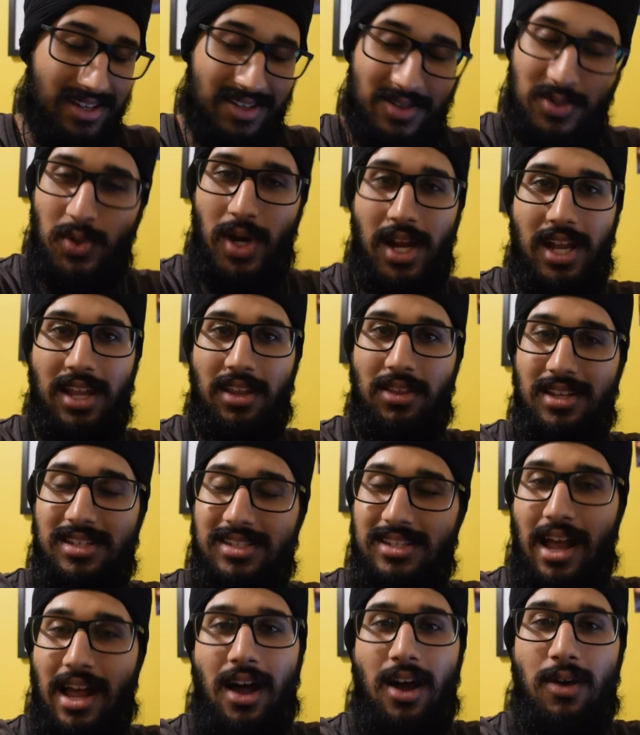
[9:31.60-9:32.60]
great. The
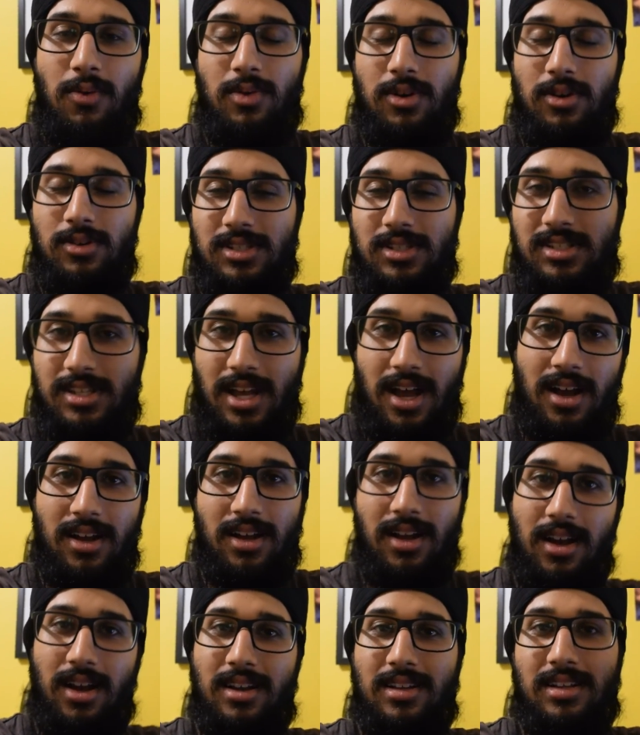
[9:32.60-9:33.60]
Star Wars
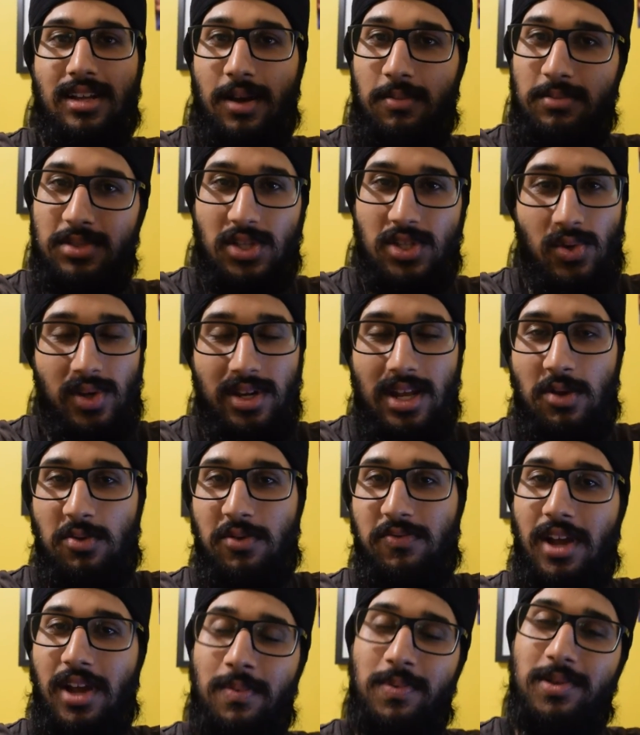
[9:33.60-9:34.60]
saga comes to an end
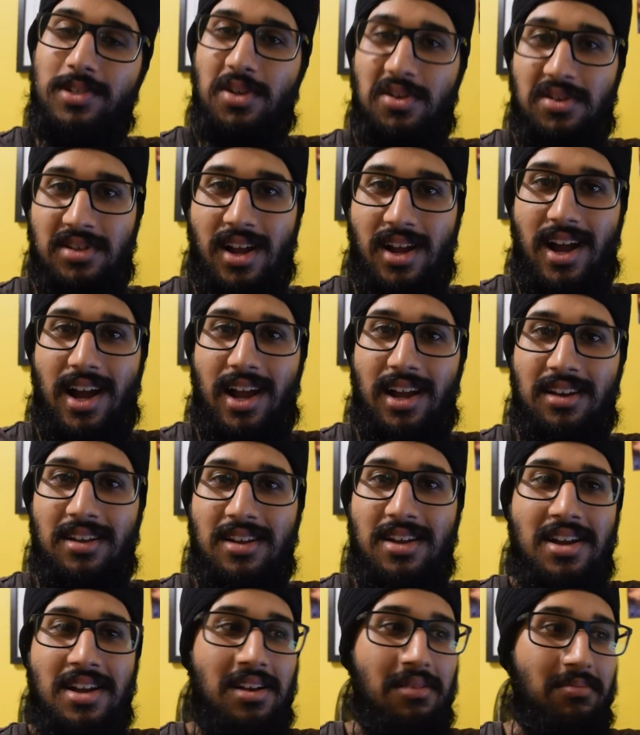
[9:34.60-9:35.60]
with episode 9,
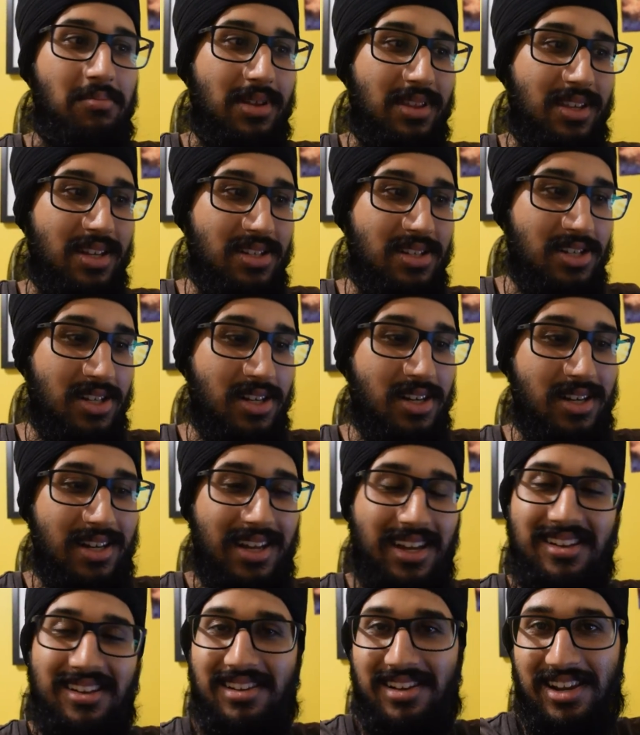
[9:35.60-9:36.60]
but the
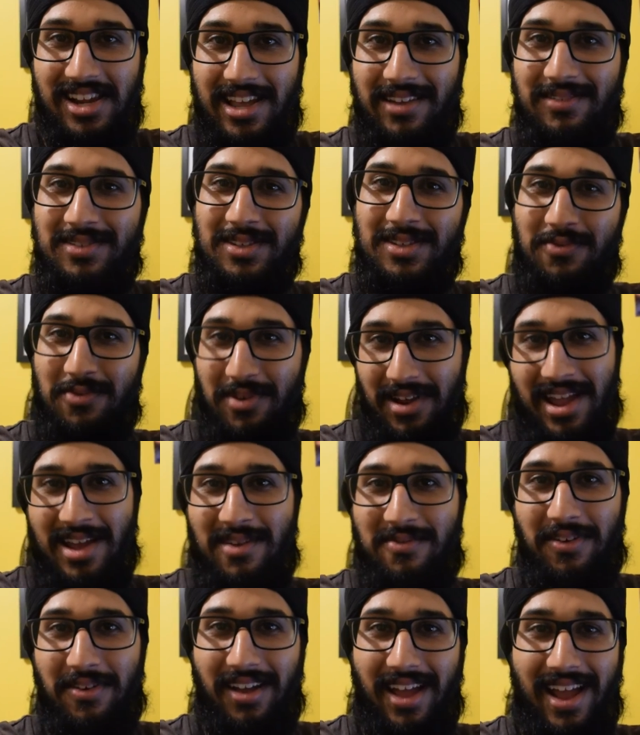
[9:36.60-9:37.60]
journey lives
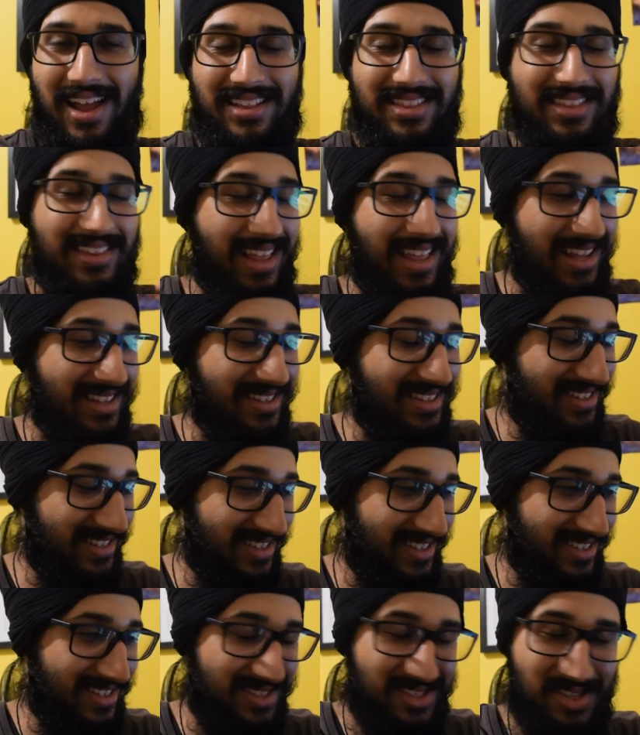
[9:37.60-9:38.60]
forever. And that's
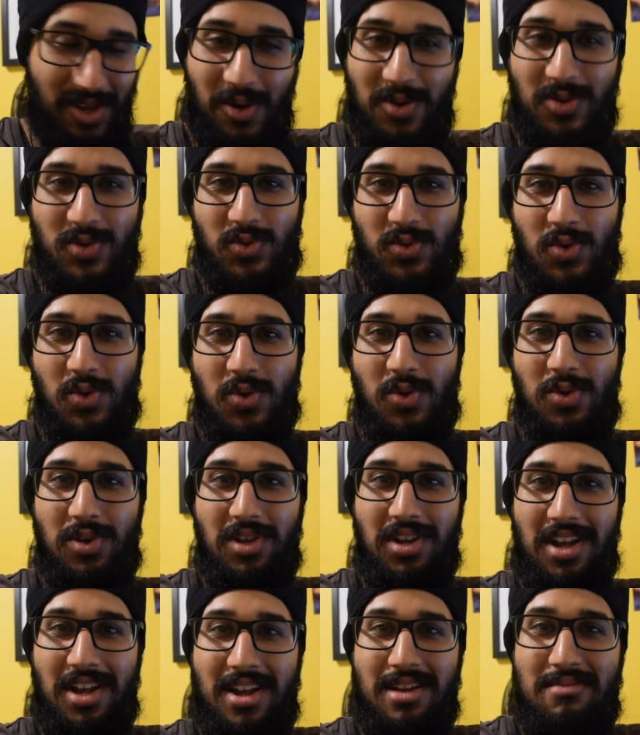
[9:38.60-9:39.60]
so true,
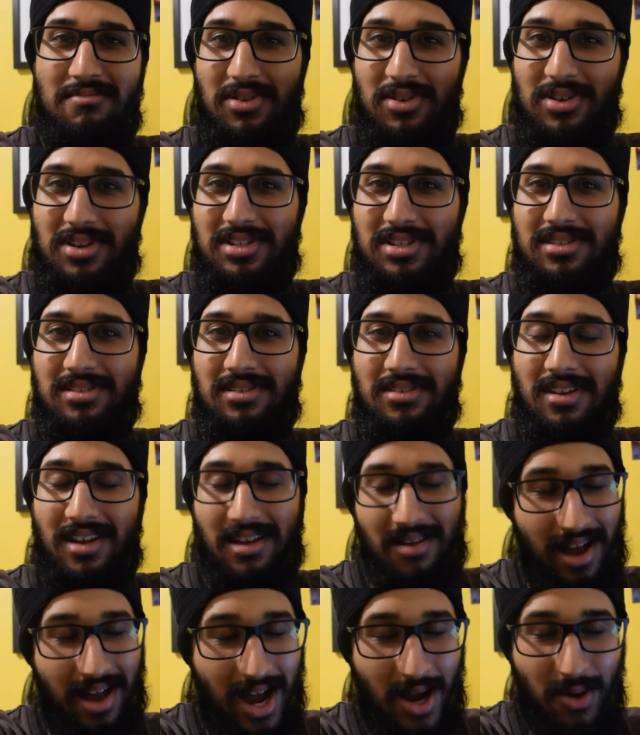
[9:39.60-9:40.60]
because
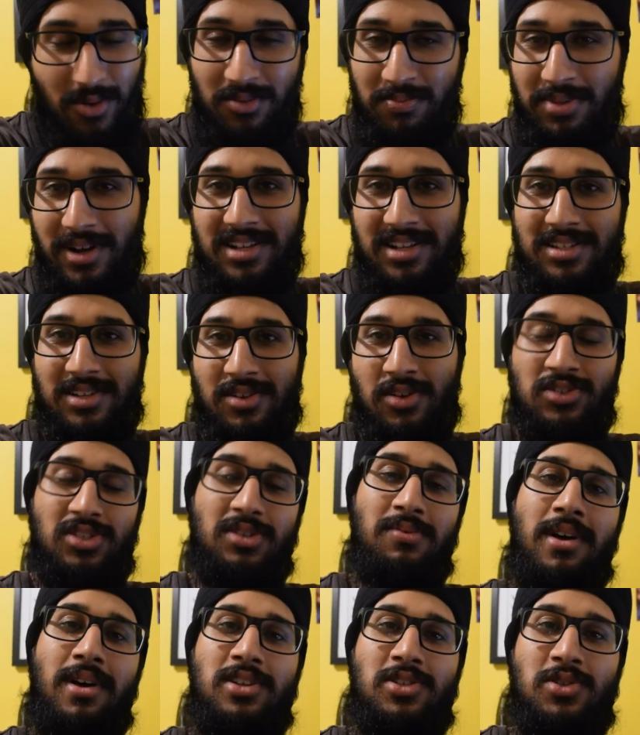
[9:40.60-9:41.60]
I will pass it on
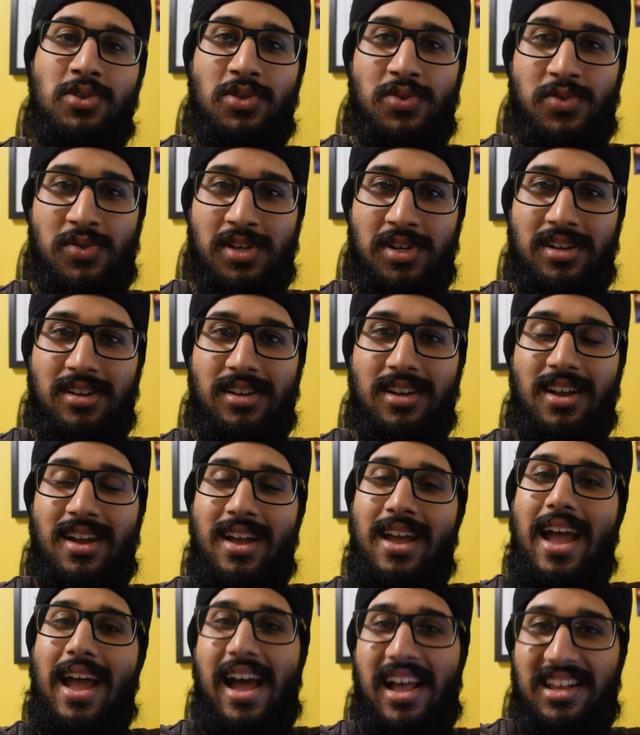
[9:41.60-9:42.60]
to my children
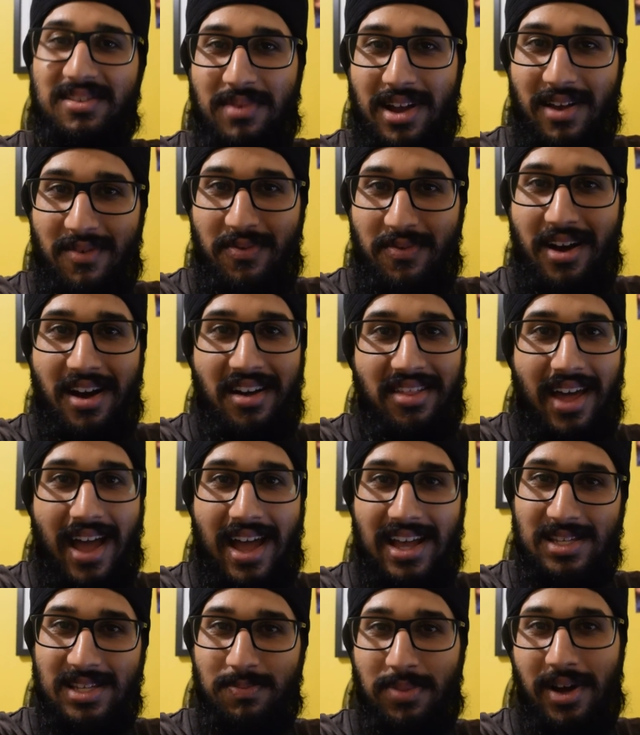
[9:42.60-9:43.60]
as my father
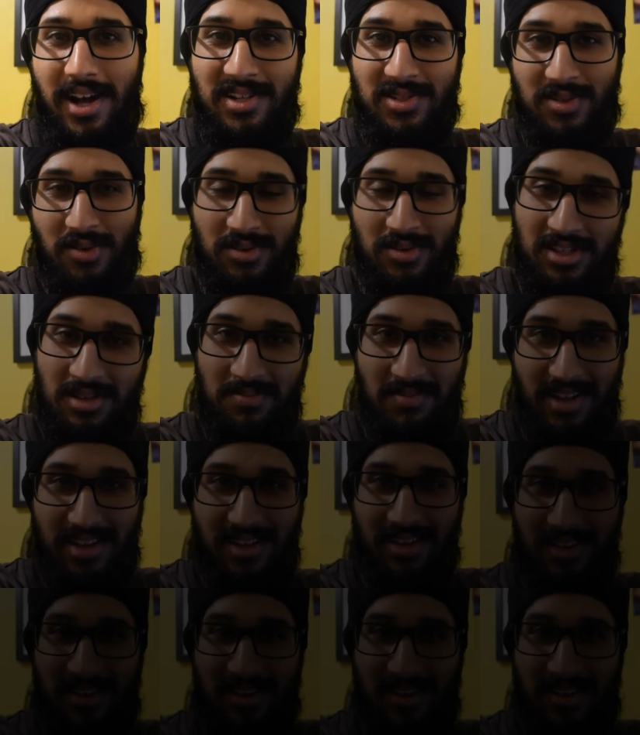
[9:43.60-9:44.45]
has passed on to me.